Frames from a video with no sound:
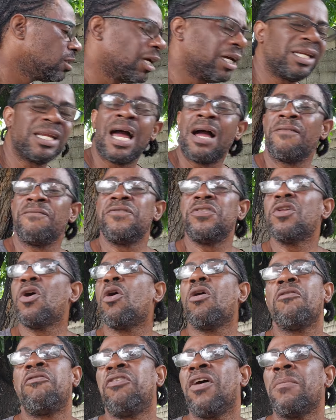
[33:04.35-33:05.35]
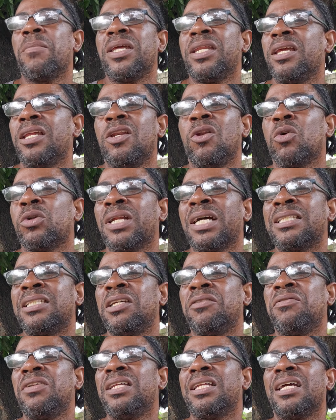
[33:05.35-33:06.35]
You don't have no feminine look, not
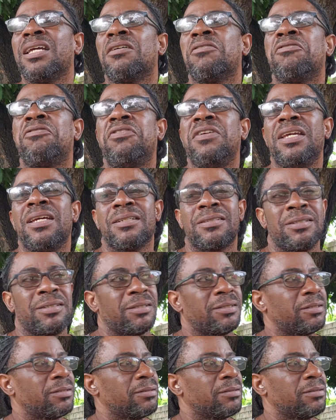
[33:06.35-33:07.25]
even in your face.